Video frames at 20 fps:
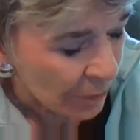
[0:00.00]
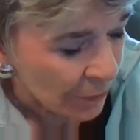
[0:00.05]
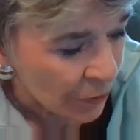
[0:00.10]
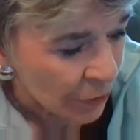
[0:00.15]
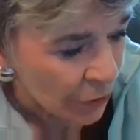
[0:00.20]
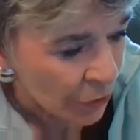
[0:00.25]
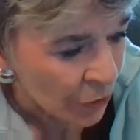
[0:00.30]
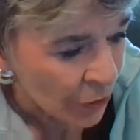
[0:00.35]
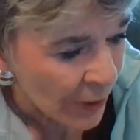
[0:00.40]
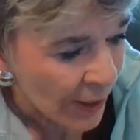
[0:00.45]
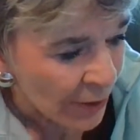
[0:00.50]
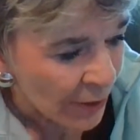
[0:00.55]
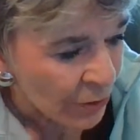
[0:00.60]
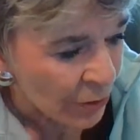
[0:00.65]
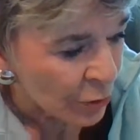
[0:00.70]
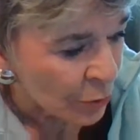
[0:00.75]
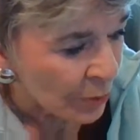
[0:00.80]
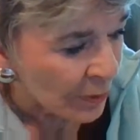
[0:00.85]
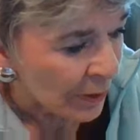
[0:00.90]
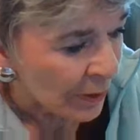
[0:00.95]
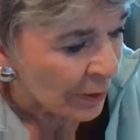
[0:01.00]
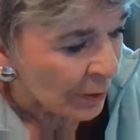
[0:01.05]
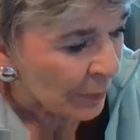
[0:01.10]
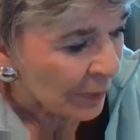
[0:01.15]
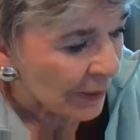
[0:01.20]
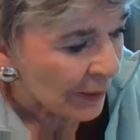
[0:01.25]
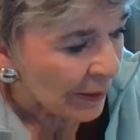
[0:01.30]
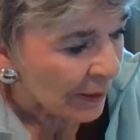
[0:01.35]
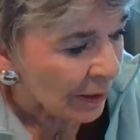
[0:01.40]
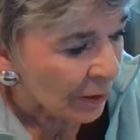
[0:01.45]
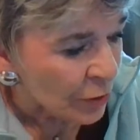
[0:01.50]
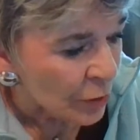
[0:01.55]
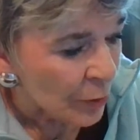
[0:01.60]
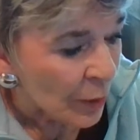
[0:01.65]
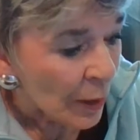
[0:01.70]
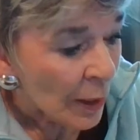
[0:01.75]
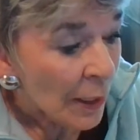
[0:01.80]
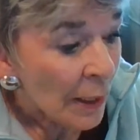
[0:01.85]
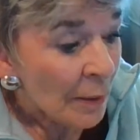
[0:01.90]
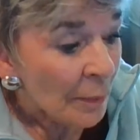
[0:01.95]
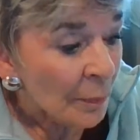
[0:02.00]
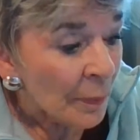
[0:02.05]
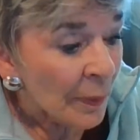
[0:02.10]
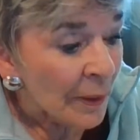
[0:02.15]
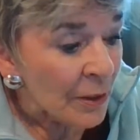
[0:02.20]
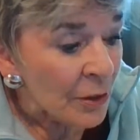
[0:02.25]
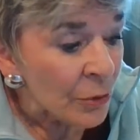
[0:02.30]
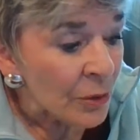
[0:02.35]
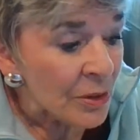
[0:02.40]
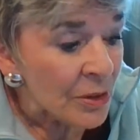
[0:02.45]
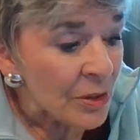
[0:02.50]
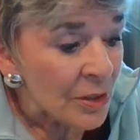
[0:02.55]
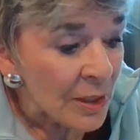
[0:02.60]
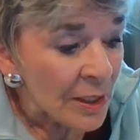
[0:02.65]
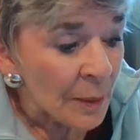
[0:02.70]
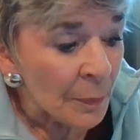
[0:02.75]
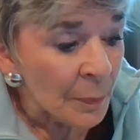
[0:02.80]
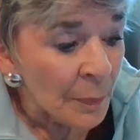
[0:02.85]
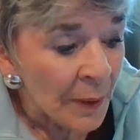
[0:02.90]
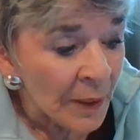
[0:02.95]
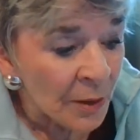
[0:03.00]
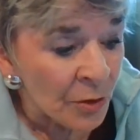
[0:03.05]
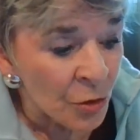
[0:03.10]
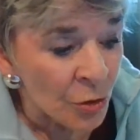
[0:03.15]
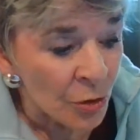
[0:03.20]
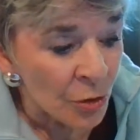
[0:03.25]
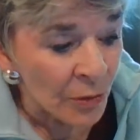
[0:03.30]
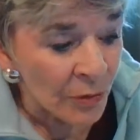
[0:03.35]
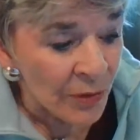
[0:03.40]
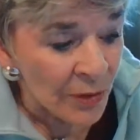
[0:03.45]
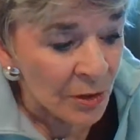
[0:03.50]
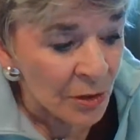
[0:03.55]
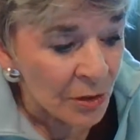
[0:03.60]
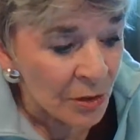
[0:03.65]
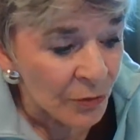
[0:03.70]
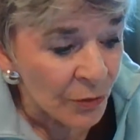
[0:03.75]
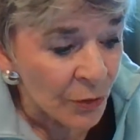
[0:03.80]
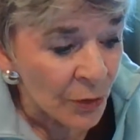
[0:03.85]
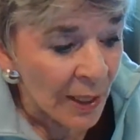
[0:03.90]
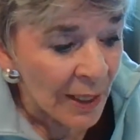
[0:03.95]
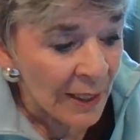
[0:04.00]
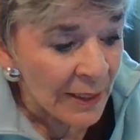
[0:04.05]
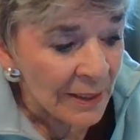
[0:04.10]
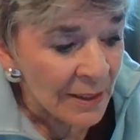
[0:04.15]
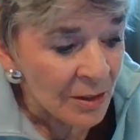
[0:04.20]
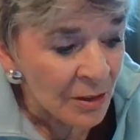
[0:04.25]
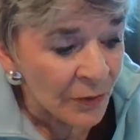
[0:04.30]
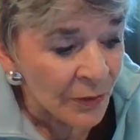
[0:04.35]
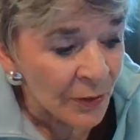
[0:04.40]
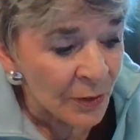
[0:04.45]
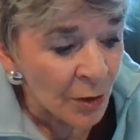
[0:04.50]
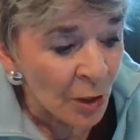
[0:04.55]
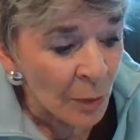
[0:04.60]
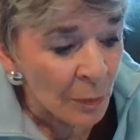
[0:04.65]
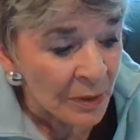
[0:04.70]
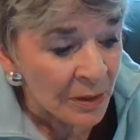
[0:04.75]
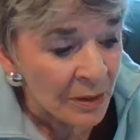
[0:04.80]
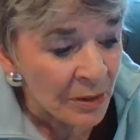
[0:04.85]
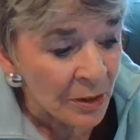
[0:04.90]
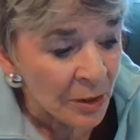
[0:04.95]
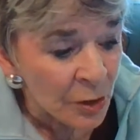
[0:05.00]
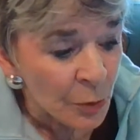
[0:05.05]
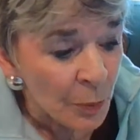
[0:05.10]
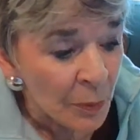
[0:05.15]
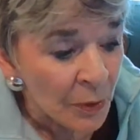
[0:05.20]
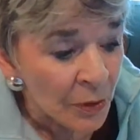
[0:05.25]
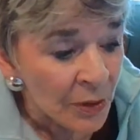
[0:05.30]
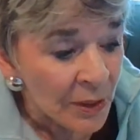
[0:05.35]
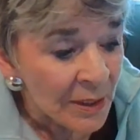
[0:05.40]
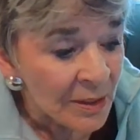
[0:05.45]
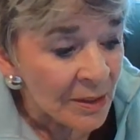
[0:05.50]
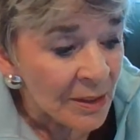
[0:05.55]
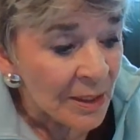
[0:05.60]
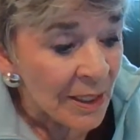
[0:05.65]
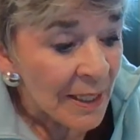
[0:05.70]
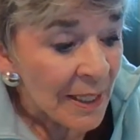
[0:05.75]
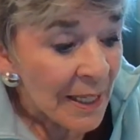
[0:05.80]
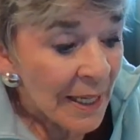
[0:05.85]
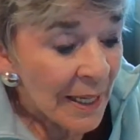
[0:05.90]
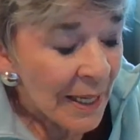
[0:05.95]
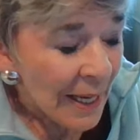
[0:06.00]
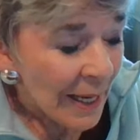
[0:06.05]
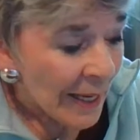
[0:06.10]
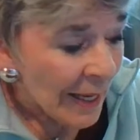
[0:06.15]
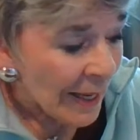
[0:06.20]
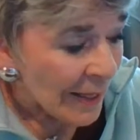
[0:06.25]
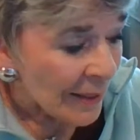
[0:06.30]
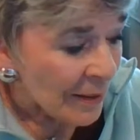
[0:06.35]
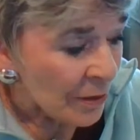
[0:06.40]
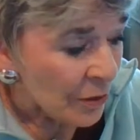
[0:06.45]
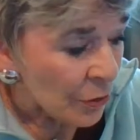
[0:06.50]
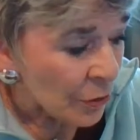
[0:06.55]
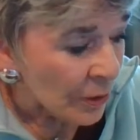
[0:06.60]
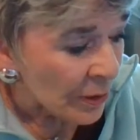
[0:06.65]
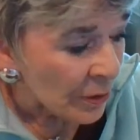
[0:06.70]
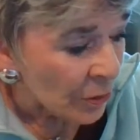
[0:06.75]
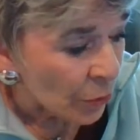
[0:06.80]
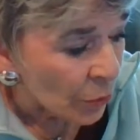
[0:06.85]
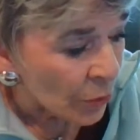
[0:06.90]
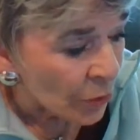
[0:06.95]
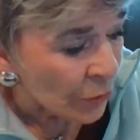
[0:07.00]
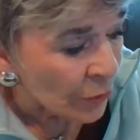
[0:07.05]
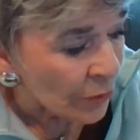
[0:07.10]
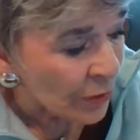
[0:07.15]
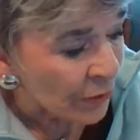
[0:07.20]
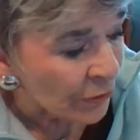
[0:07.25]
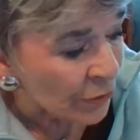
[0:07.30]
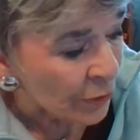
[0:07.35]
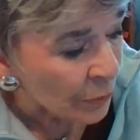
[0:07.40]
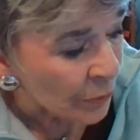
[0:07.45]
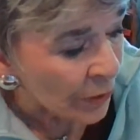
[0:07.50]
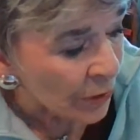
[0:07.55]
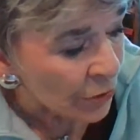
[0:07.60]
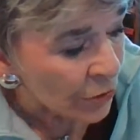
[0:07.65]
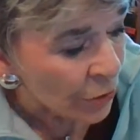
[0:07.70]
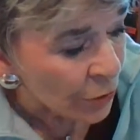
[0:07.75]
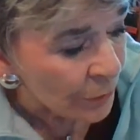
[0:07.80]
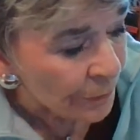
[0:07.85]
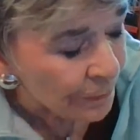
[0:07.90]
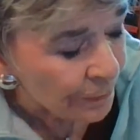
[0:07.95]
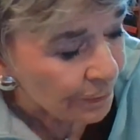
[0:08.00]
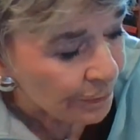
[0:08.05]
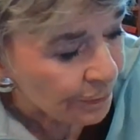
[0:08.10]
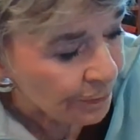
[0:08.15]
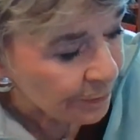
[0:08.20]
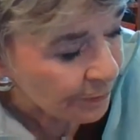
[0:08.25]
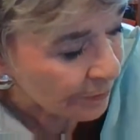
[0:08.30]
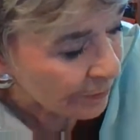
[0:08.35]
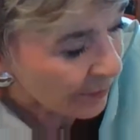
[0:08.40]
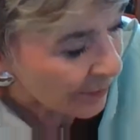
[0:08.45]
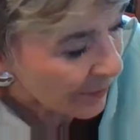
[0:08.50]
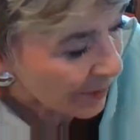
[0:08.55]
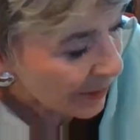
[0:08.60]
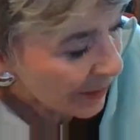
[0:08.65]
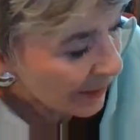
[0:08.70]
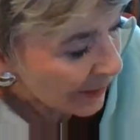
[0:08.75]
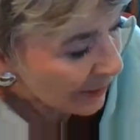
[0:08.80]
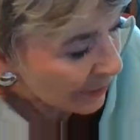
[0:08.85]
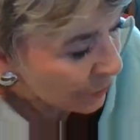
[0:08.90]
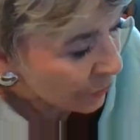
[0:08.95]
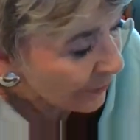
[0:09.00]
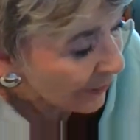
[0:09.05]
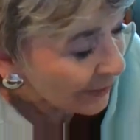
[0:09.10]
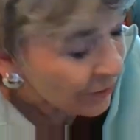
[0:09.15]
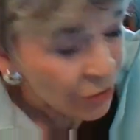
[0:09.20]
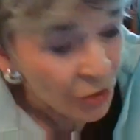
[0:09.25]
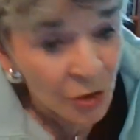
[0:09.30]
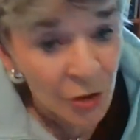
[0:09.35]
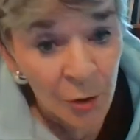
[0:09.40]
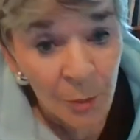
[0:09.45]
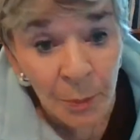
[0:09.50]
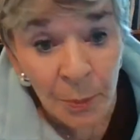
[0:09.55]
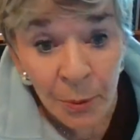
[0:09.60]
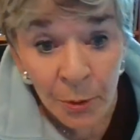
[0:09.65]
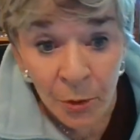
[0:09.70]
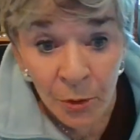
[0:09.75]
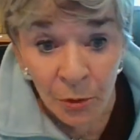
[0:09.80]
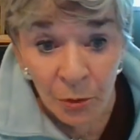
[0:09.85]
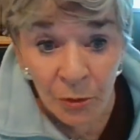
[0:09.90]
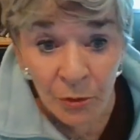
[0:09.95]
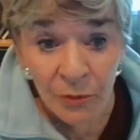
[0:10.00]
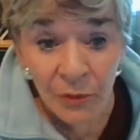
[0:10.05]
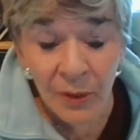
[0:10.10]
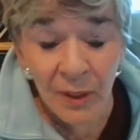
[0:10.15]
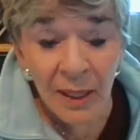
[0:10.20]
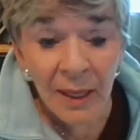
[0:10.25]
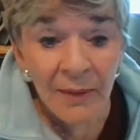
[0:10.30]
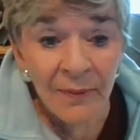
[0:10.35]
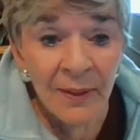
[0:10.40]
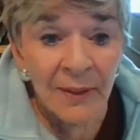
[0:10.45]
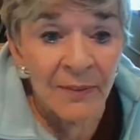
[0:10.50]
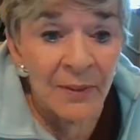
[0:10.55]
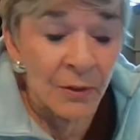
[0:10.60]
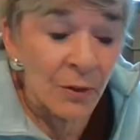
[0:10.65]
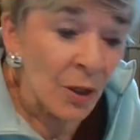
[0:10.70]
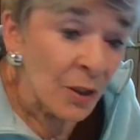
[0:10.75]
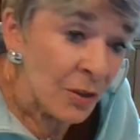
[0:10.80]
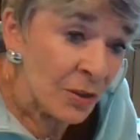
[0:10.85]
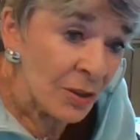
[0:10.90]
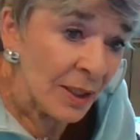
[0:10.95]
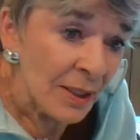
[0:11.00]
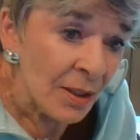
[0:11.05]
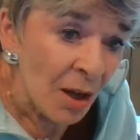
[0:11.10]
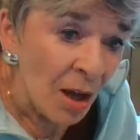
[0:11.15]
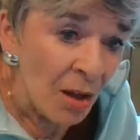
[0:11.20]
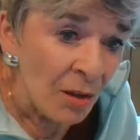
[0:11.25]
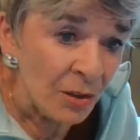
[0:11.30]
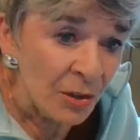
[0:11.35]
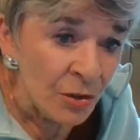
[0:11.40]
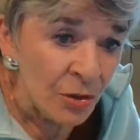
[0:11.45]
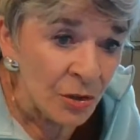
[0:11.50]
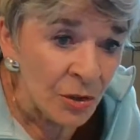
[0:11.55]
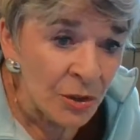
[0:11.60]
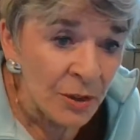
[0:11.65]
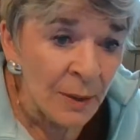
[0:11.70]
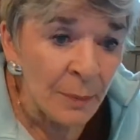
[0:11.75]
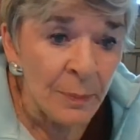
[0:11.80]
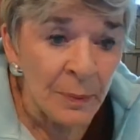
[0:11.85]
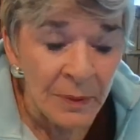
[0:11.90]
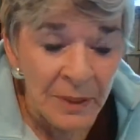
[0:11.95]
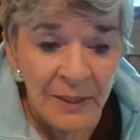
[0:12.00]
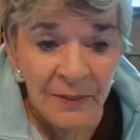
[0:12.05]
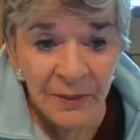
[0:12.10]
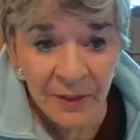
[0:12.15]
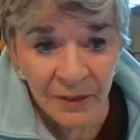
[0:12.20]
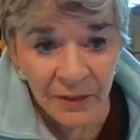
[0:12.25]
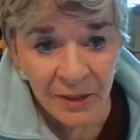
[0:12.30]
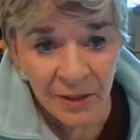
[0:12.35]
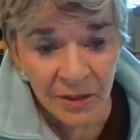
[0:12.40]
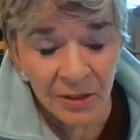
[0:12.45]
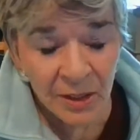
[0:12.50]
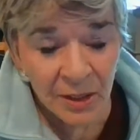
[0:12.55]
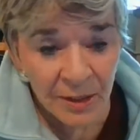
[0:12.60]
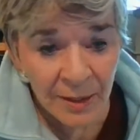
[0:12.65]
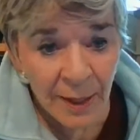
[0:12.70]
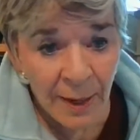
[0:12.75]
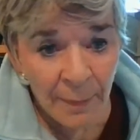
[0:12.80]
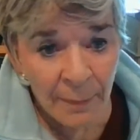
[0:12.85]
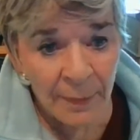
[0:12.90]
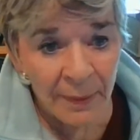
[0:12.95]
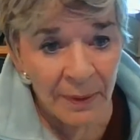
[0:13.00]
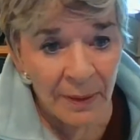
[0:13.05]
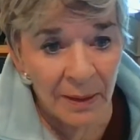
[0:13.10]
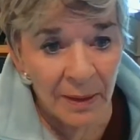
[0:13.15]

your address with anybody else. But you can see a picture of this Varieties of Anomalous Experience, and you can order it if you want to. So that's just to prove that there are psychologists that believe that these things happen,